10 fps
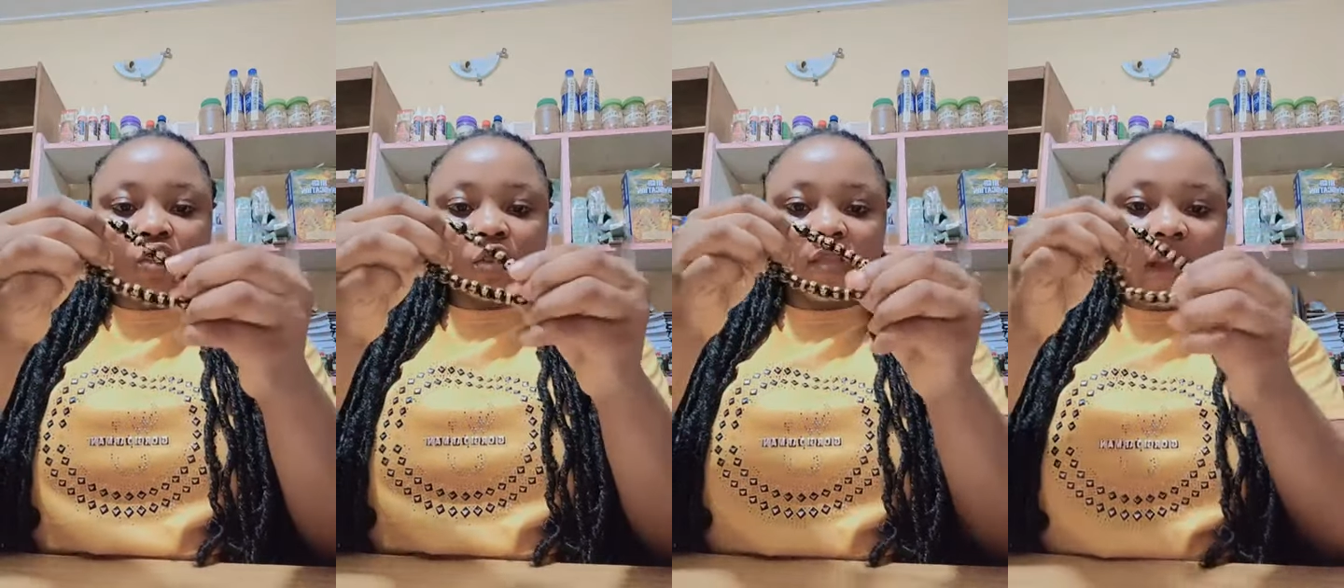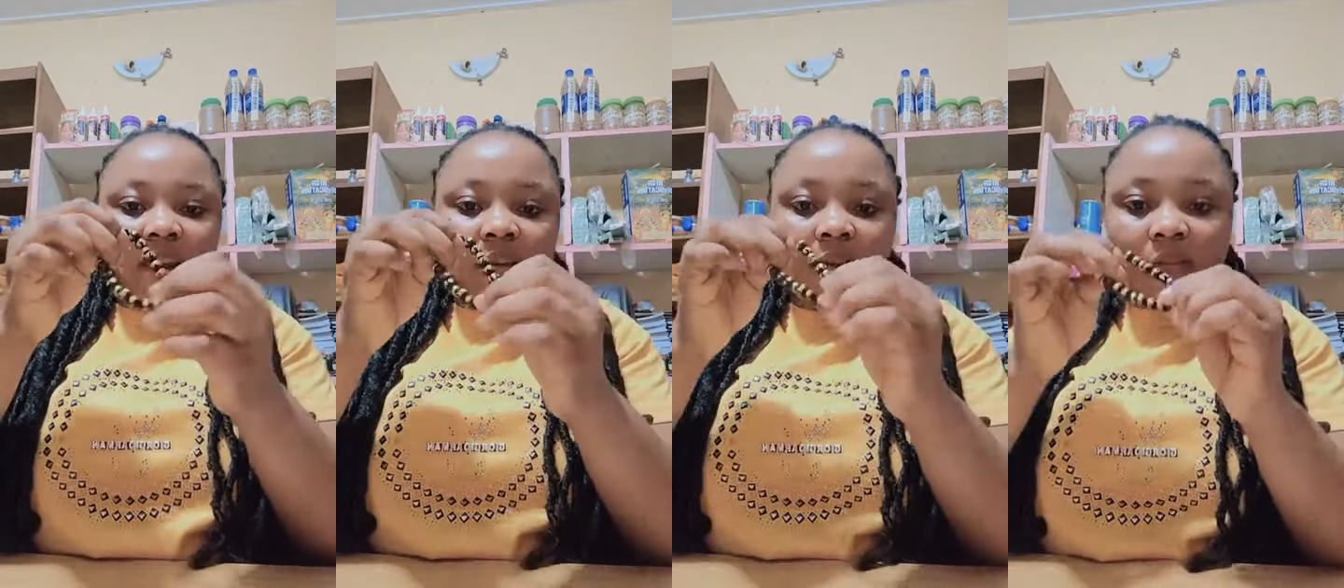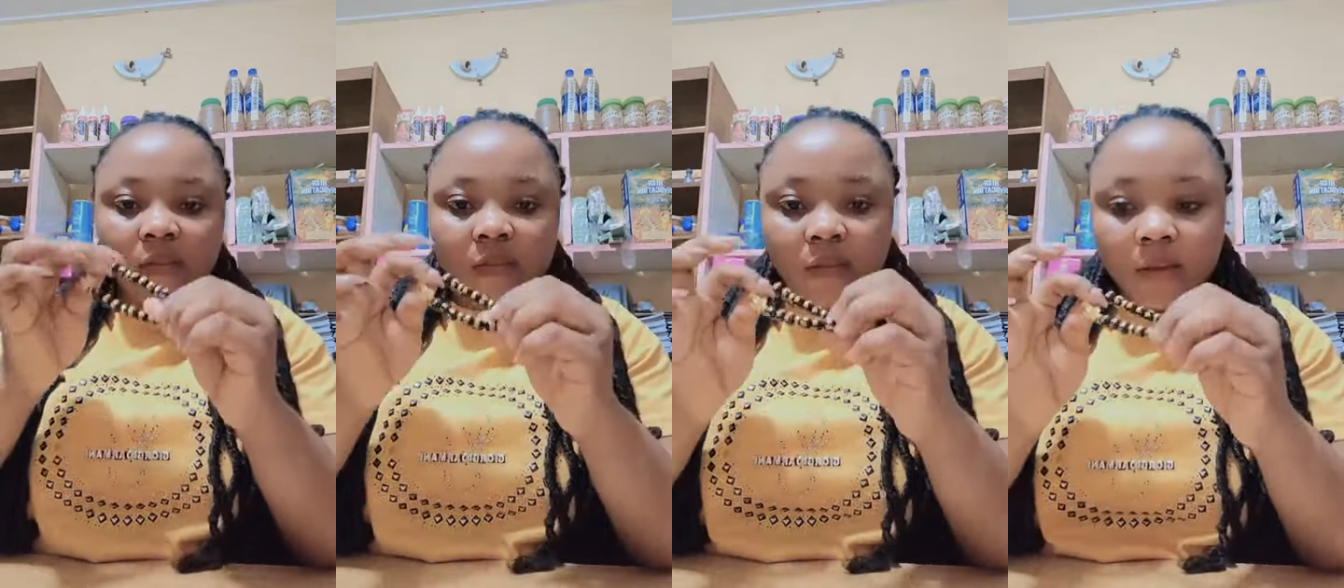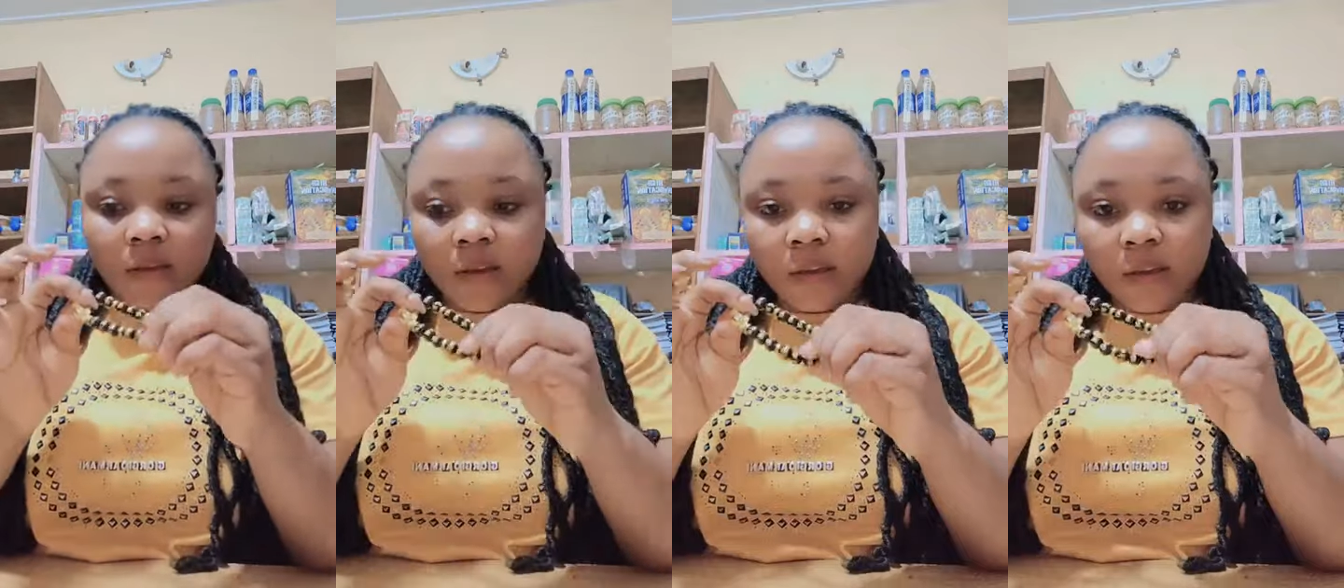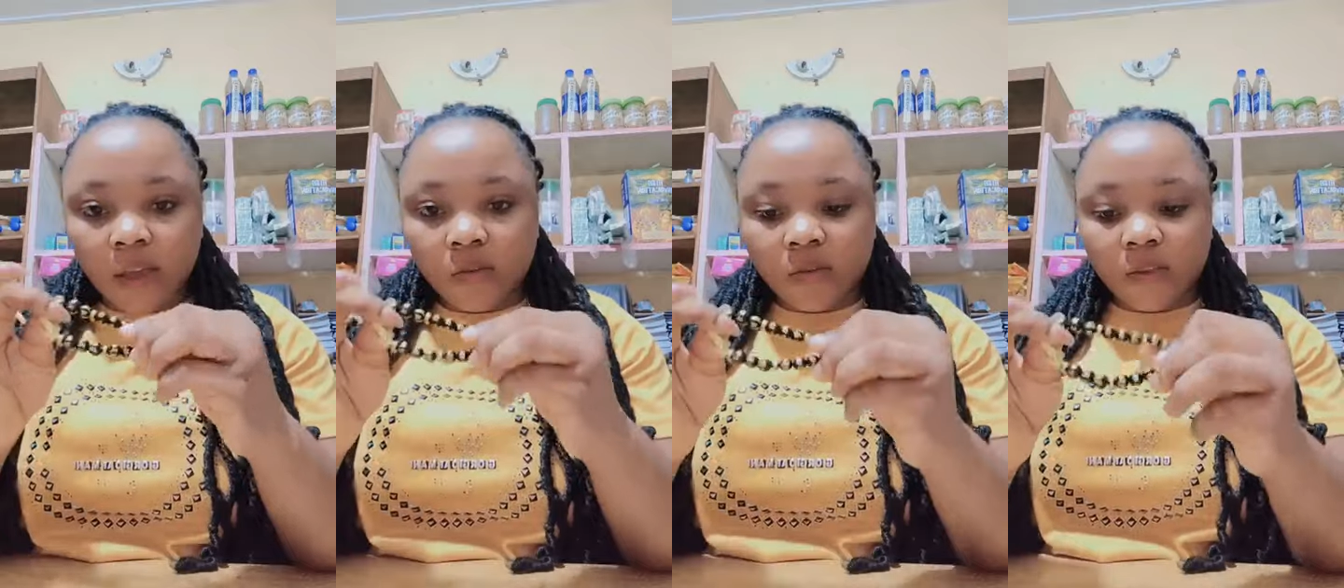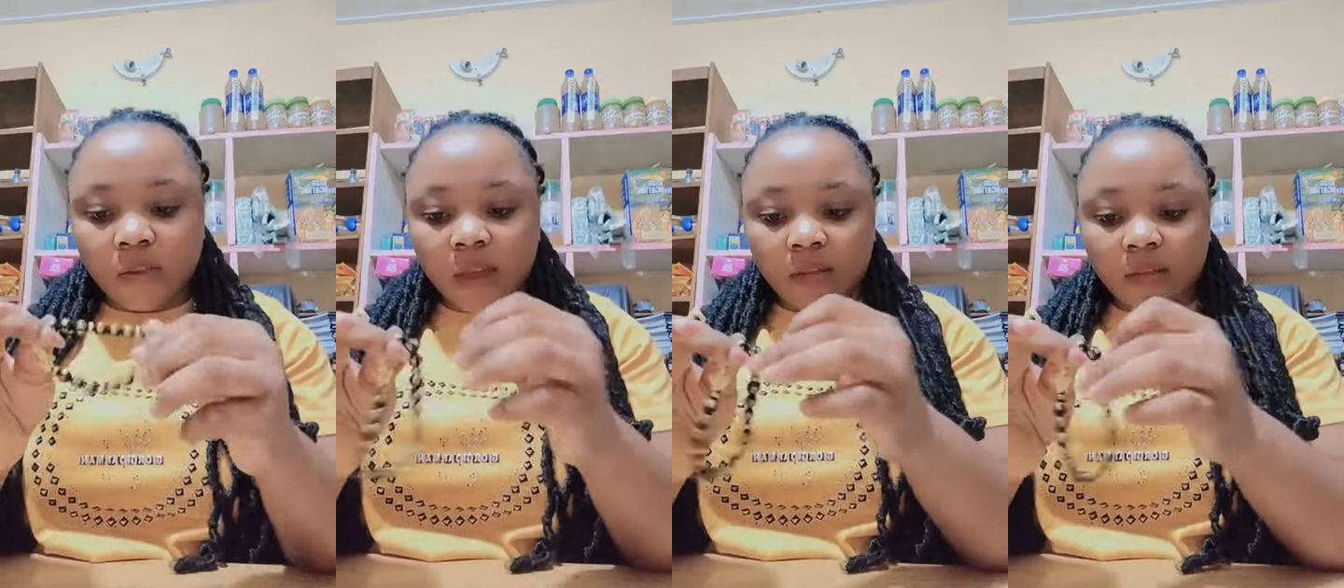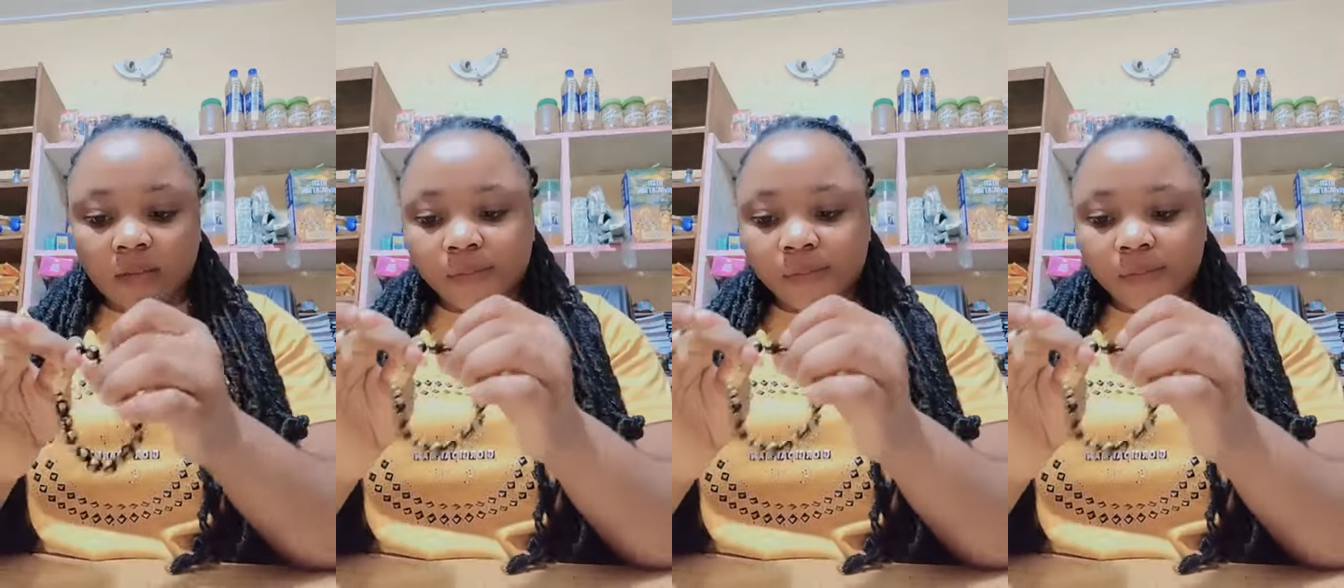just like this. Can you see that?